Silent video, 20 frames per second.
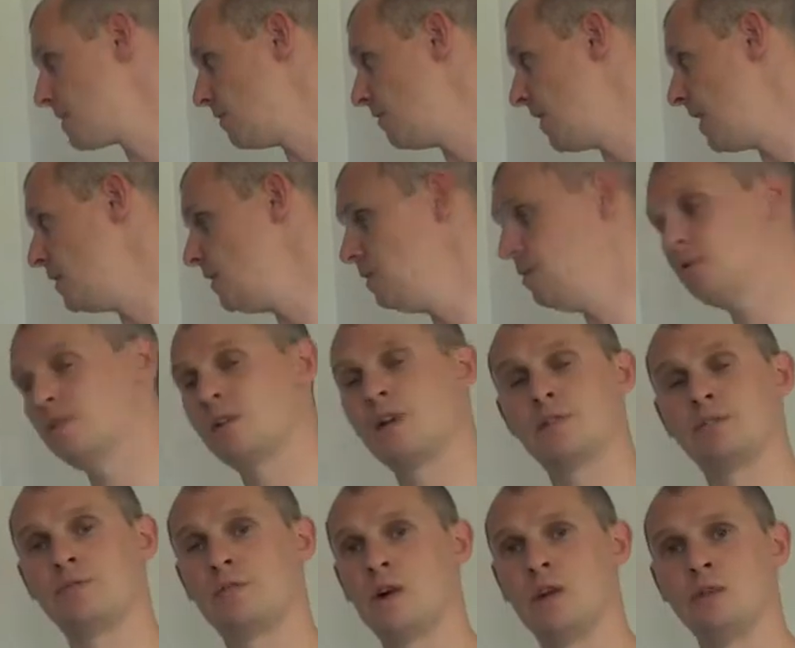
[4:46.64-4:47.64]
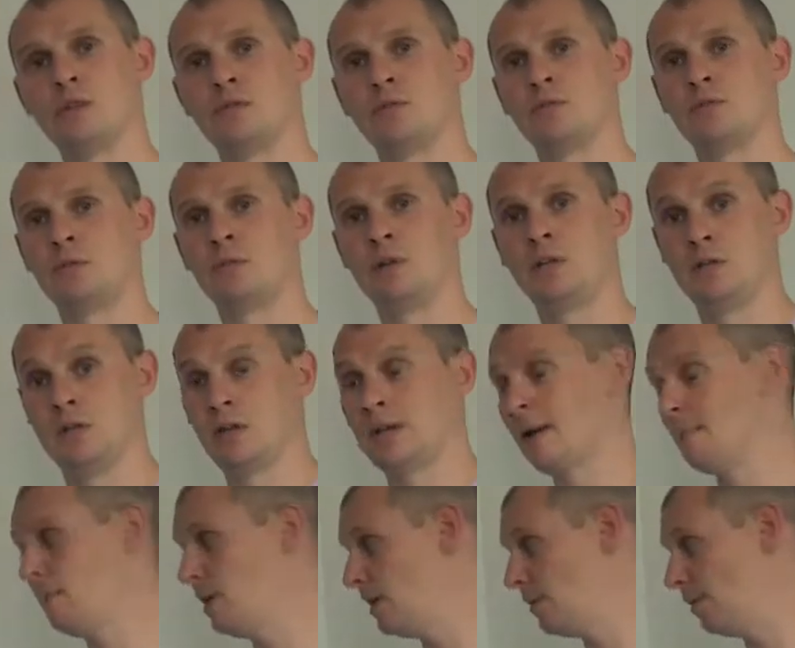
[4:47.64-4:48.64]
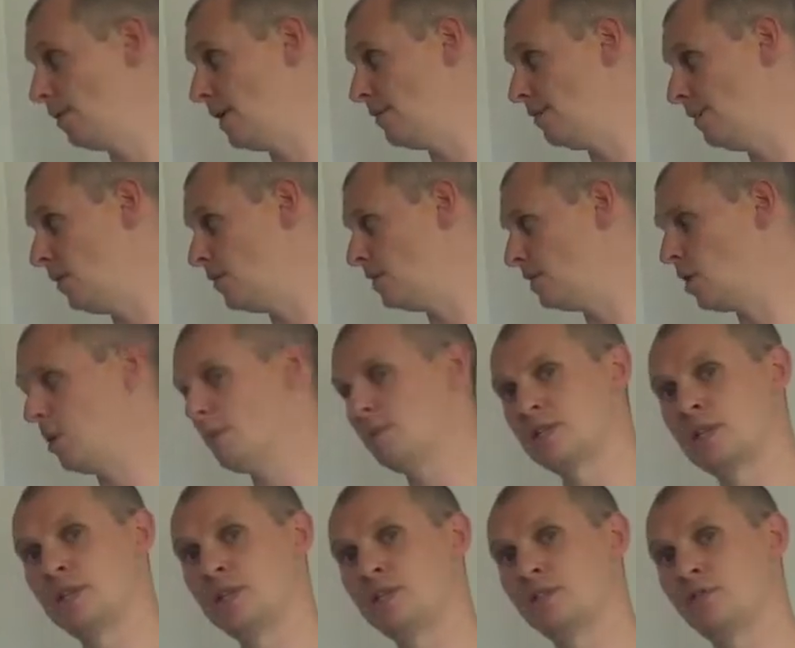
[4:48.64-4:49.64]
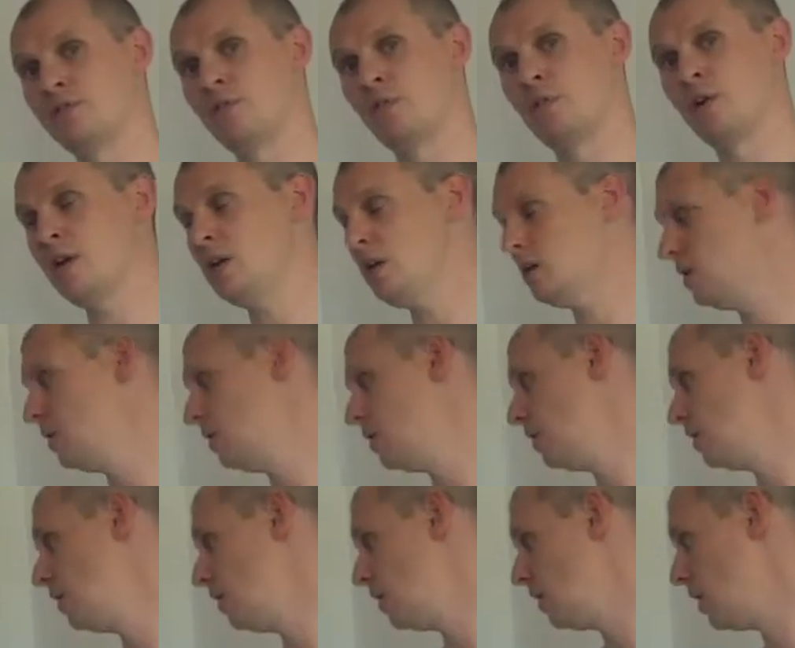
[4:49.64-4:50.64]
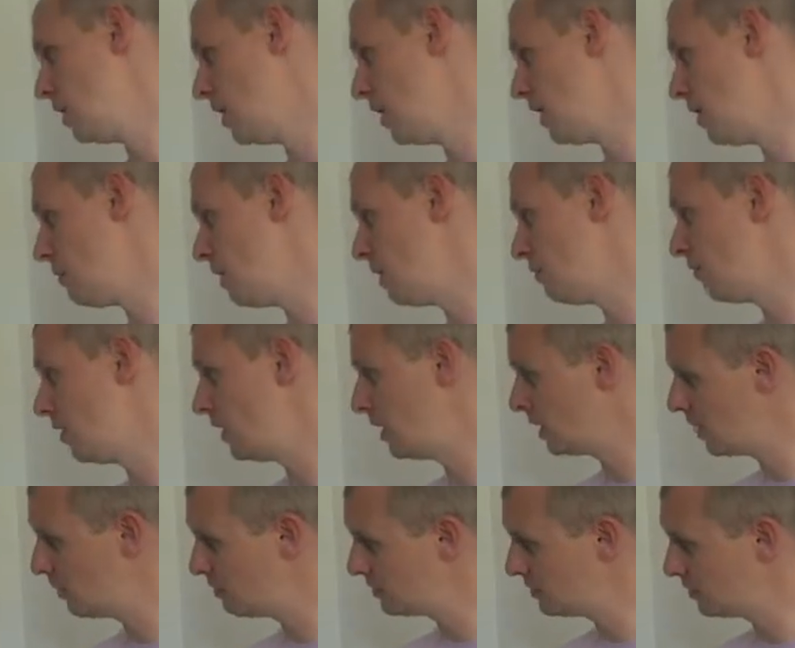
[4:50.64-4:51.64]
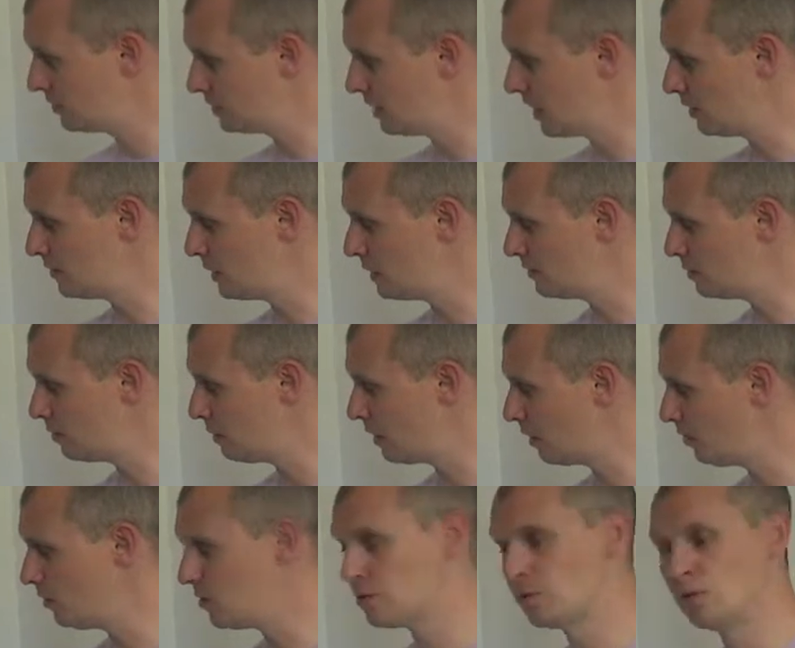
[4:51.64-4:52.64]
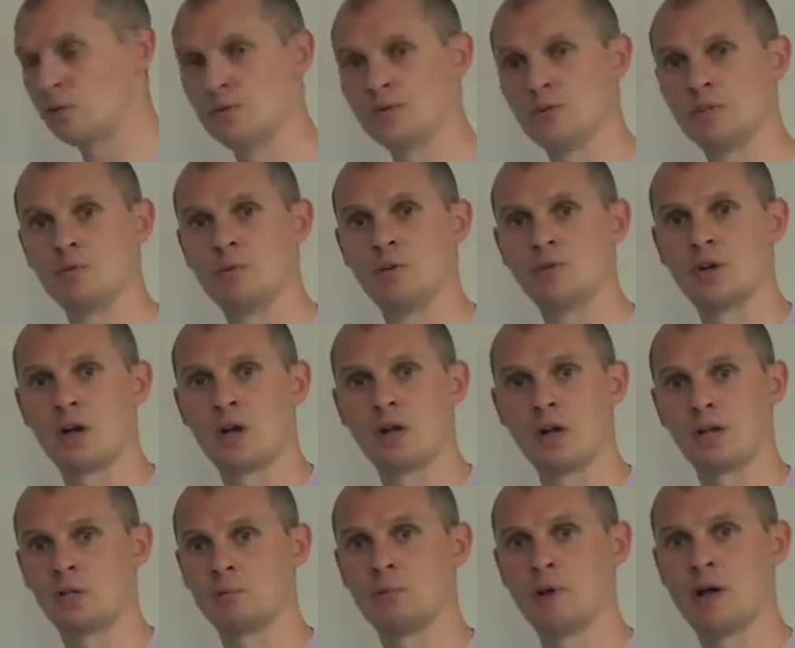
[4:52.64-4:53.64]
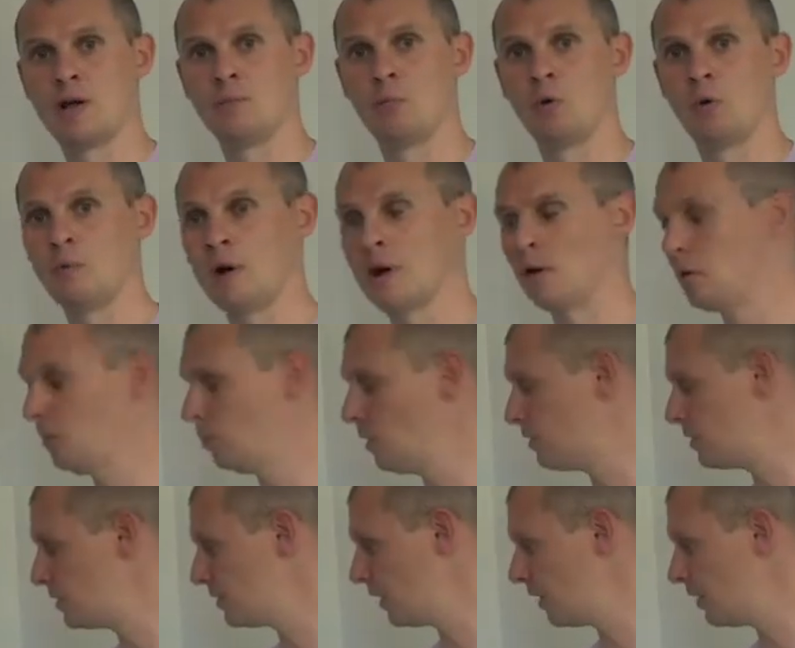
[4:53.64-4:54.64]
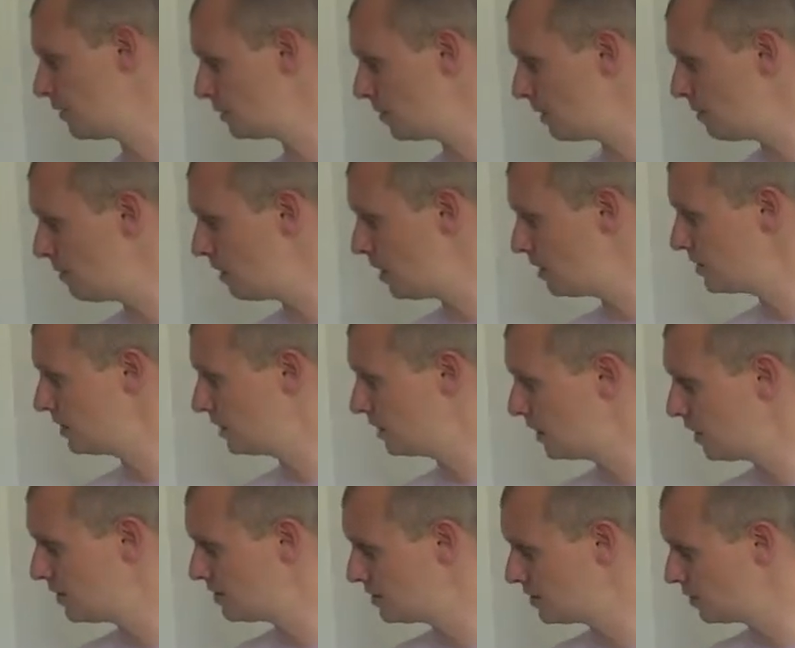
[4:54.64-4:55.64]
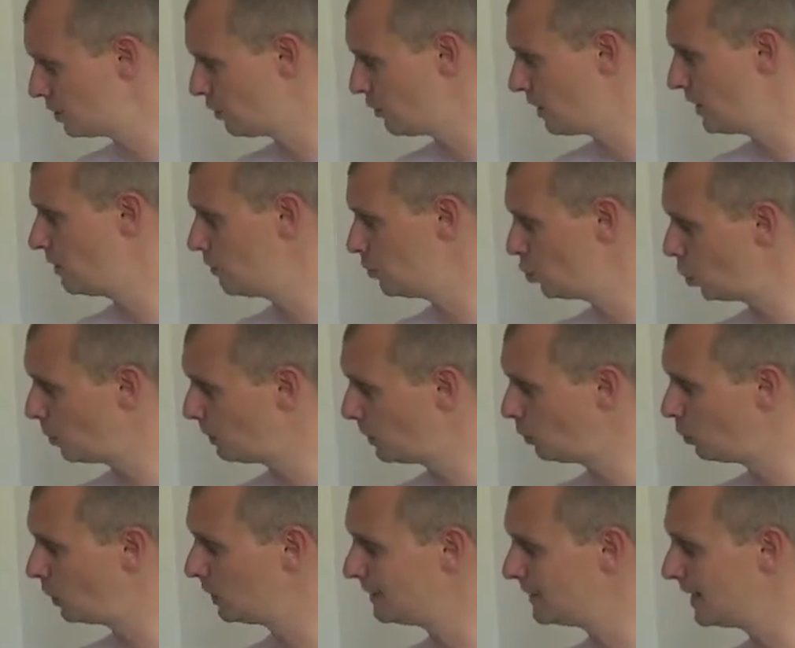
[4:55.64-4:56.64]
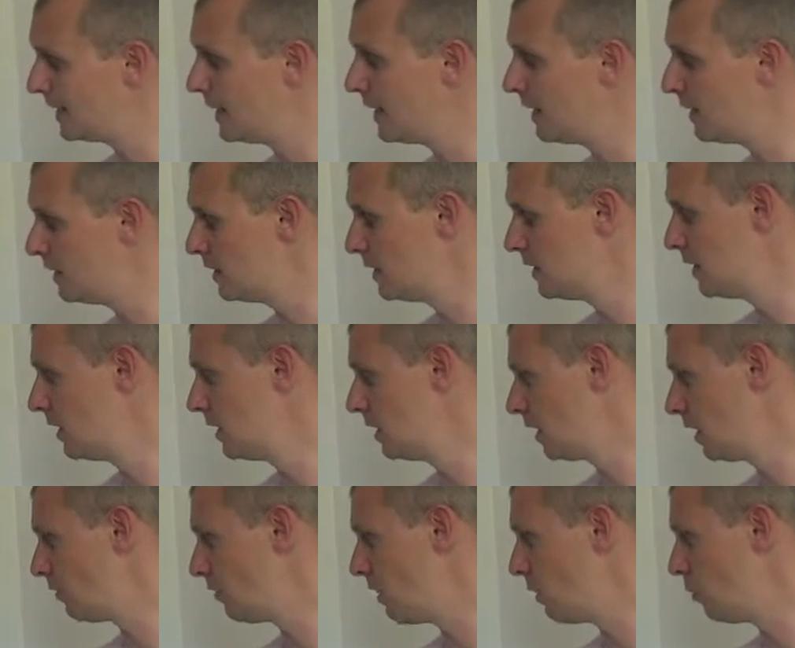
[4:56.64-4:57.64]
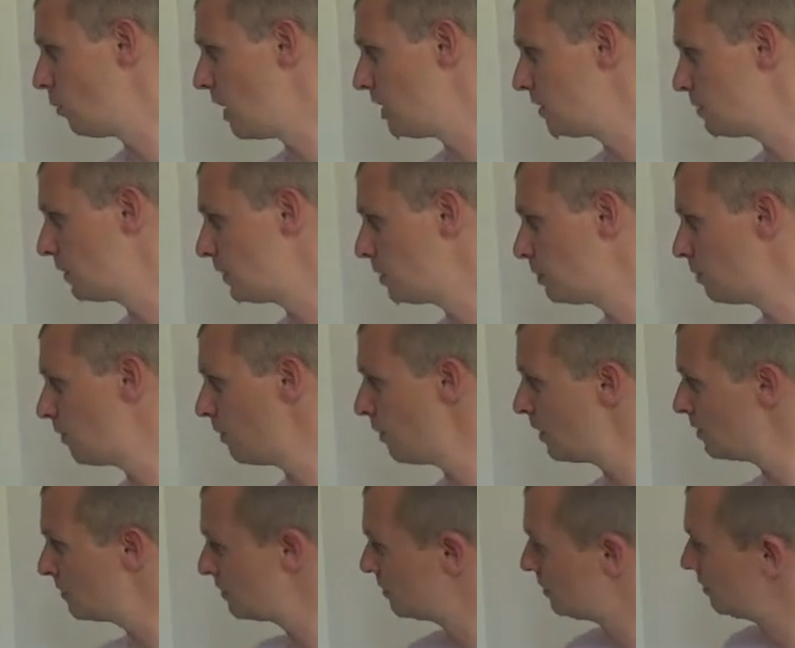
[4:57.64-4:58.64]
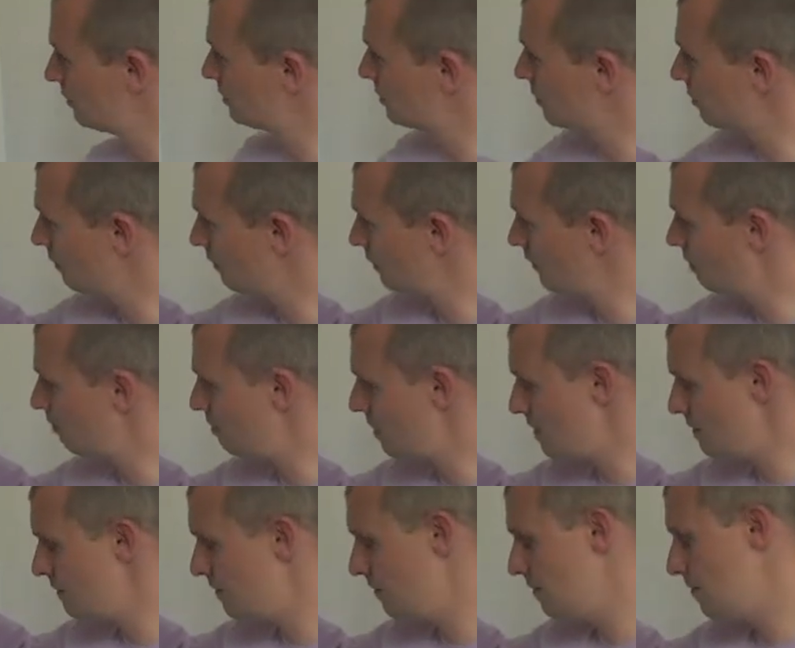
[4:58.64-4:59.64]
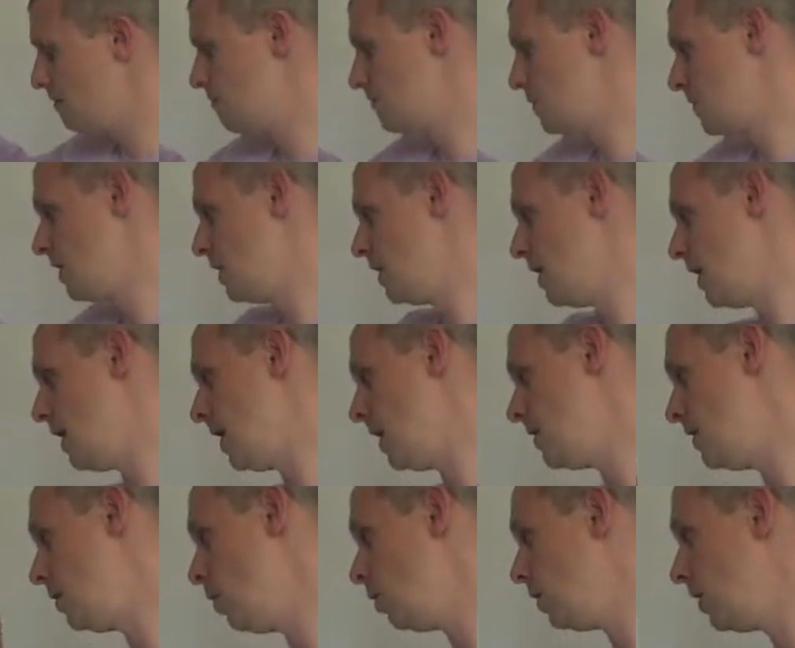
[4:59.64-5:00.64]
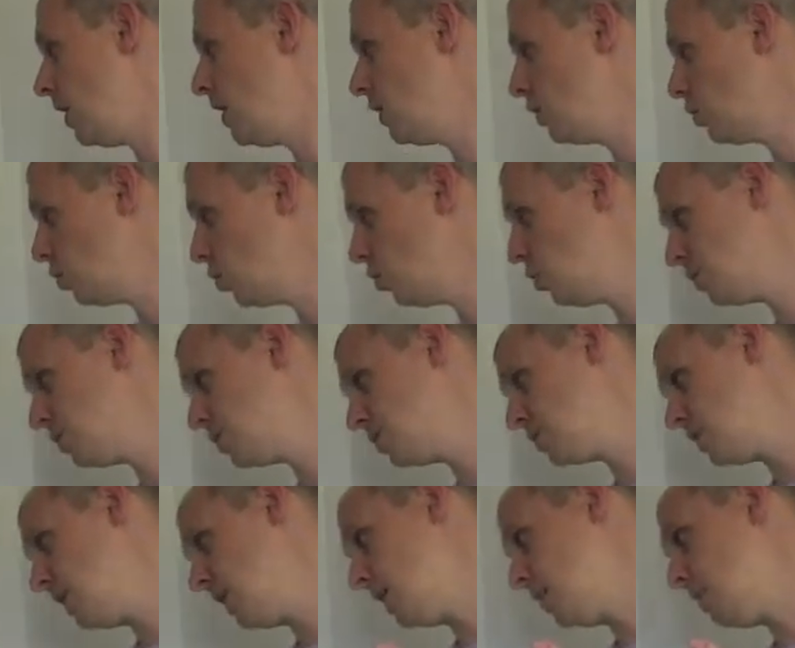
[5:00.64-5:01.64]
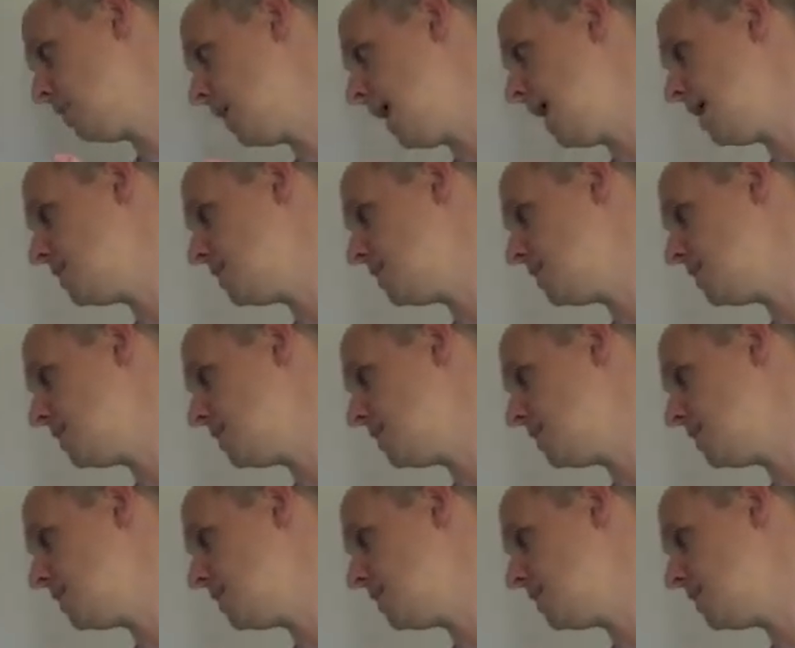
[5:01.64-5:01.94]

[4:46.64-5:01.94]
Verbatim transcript: venues, so that's fine. That's normally can be inverted commas at least free. Uh, and really it comes just down then to my resources, which I explain more about on the website. So the masterclass is a great, normally one day, uh, great way to experience some of the above. Uh, the online course um,